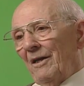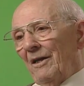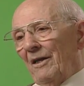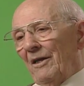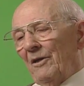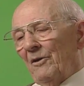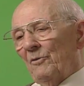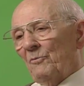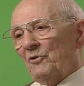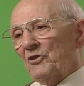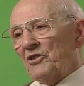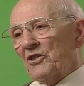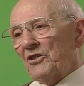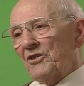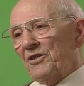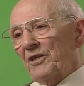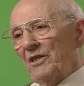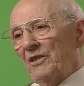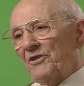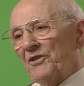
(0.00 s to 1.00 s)
It was a
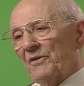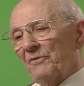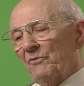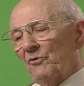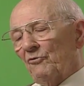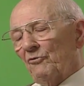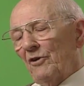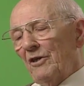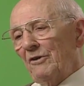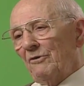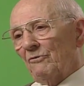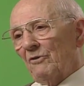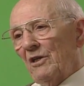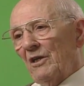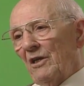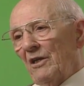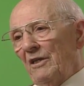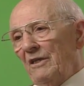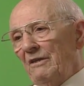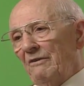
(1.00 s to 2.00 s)
sense of great
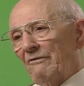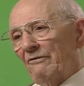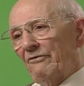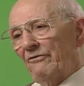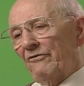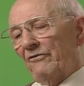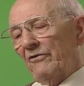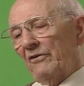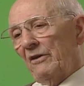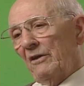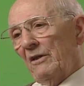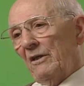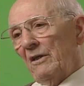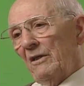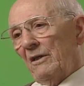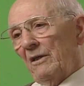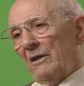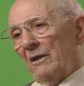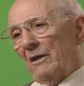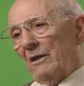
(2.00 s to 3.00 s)
relief.
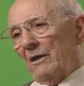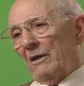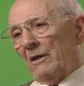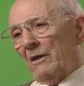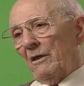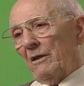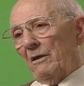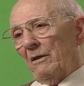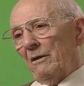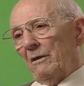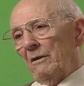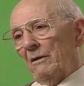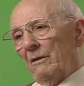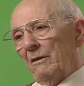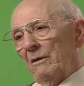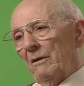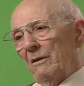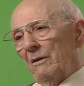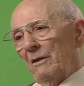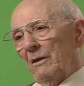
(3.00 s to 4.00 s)

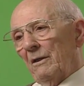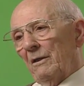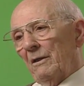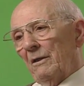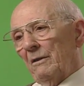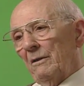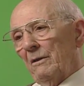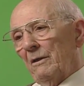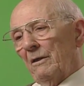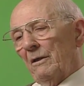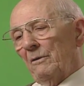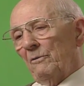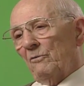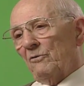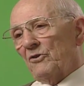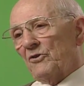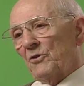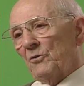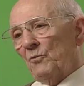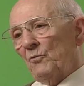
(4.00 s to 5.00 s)
I
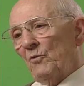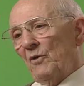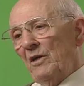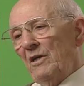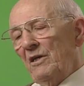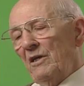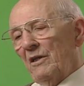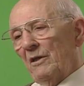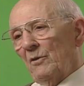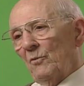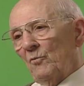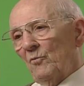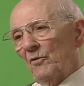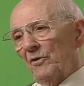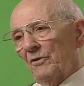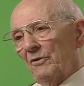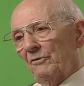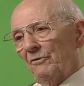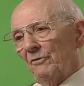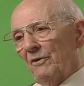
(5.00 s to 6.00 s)
was awaiting
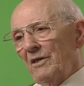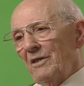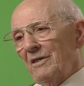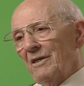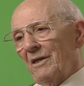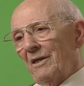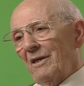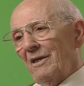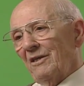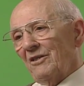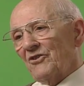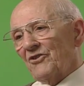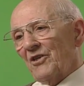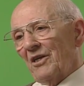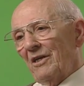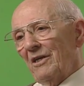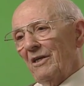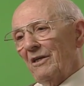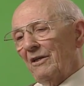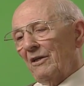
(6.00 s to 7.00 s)
with great
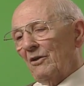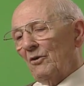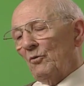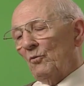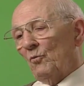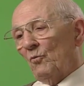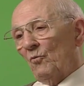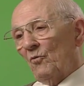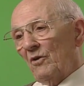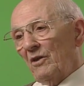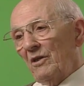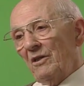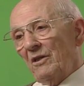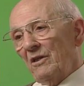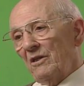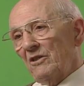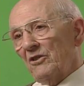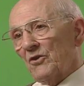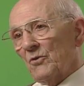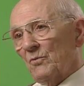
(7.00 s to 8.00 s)
anxiety when
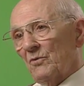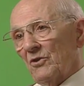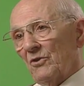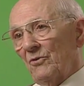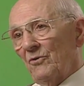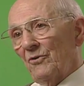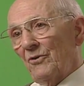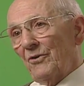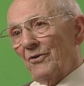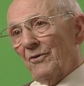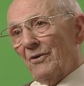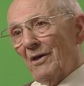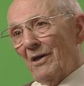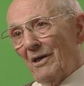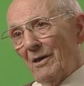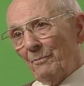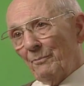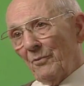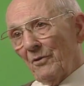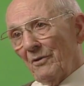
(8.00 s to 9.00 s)
this was going to
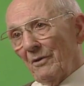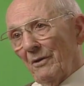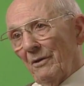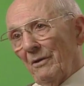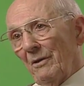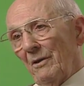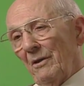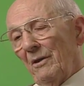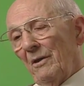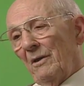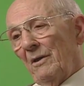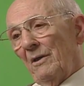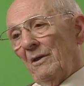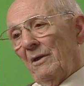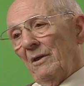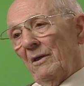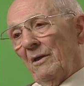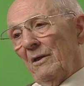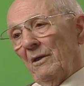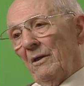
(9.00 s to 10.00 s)
happen,
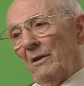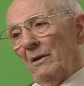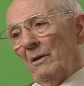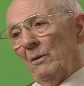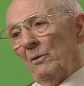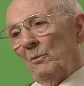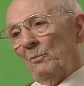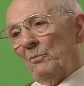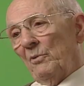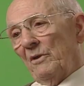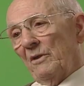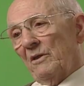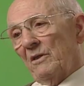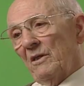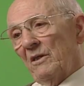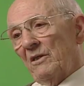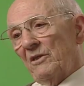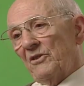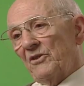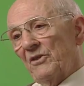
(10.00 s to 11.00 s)

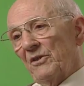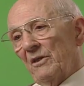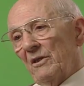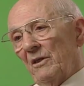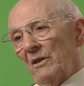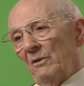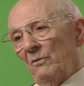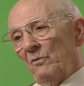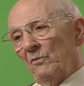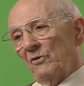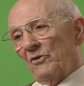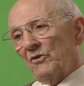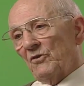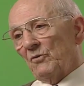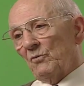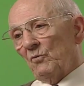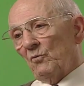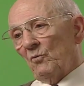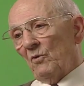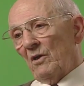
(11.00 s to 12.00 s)
because I was
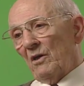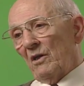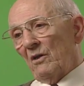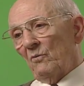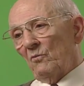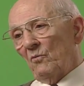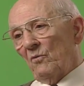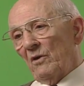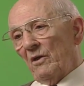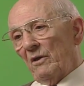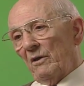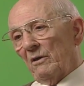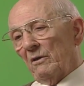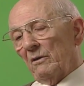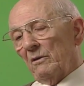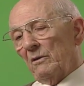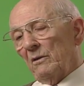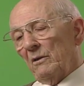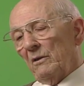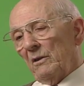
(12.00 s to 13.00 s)
well
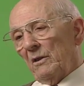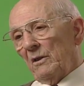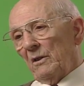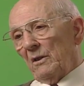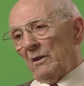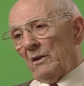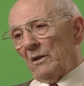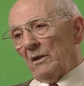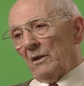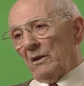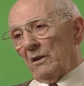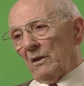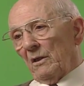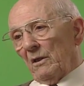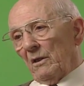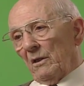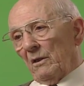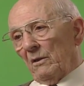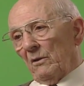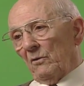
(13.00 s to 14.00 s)
aware
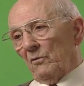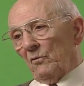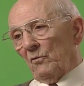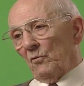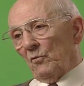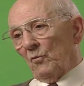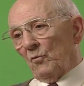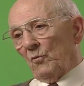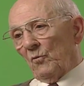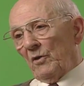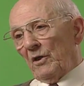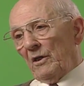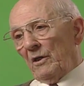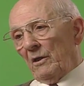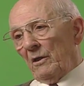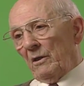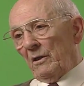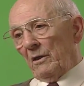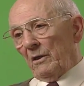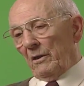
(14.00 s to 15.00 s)

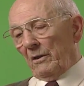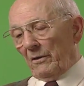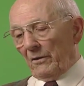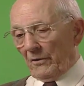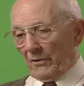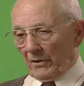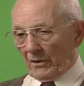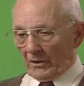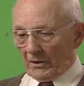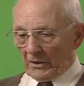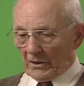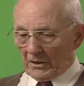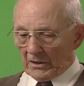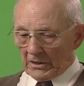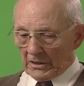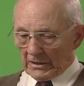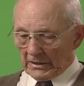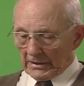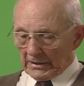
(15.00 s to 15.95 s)
when the